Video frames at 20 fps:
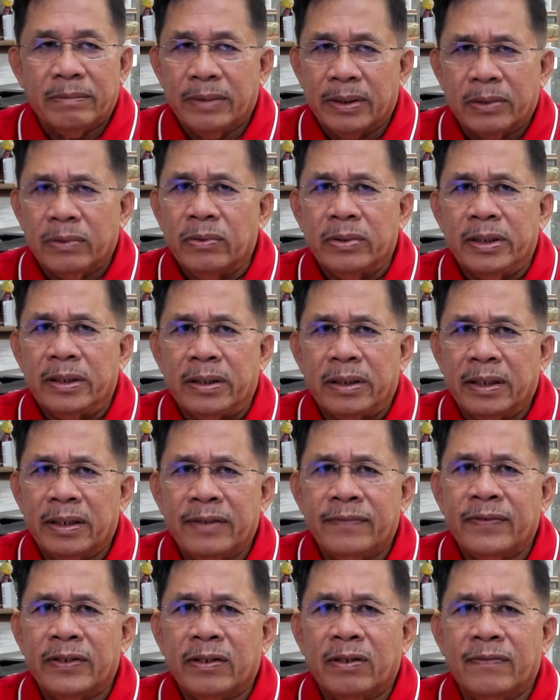including the
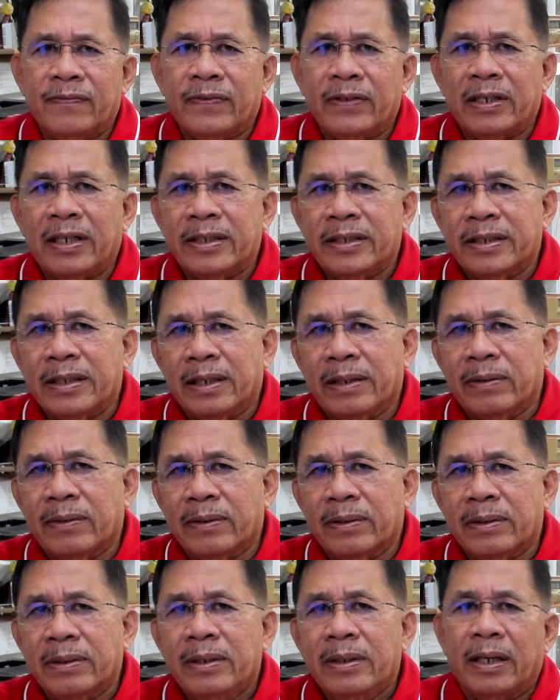giving of financial
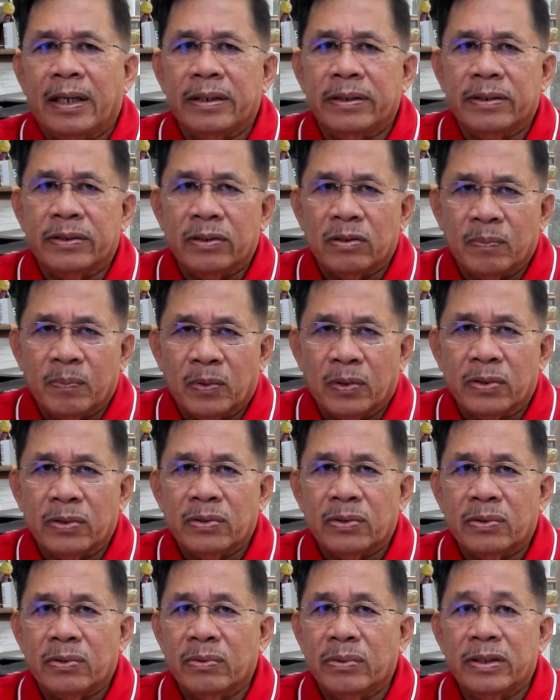or other
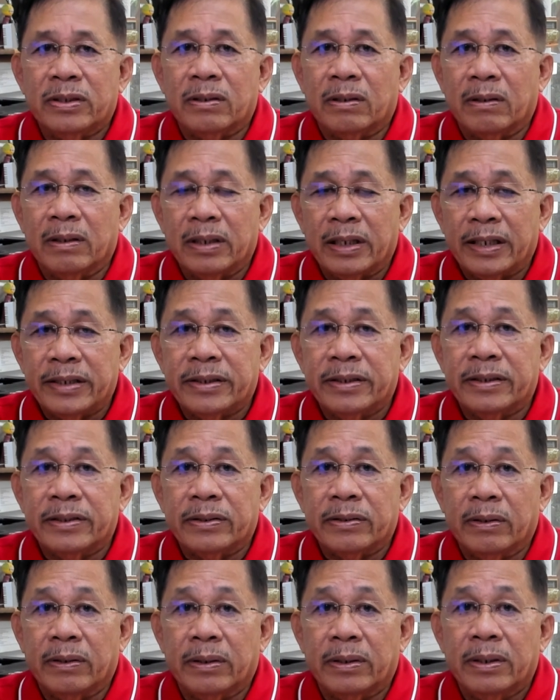support to its
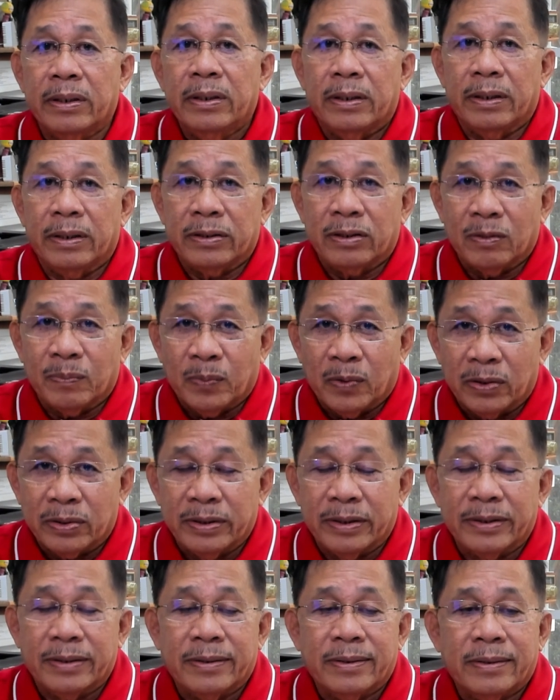organizers or
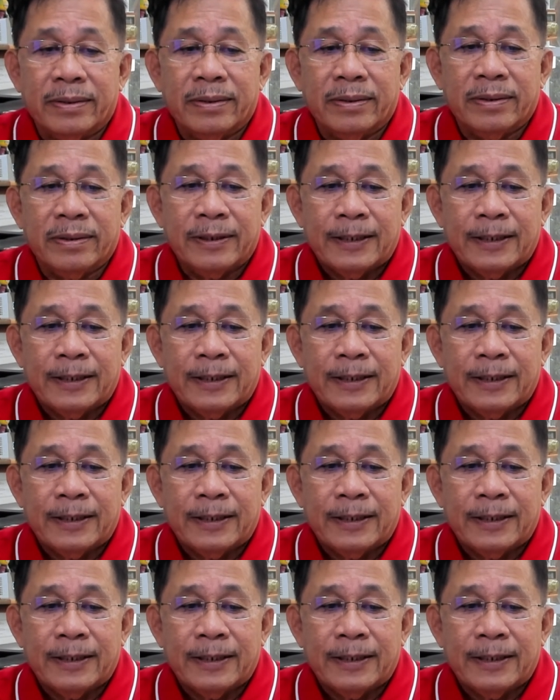supporters.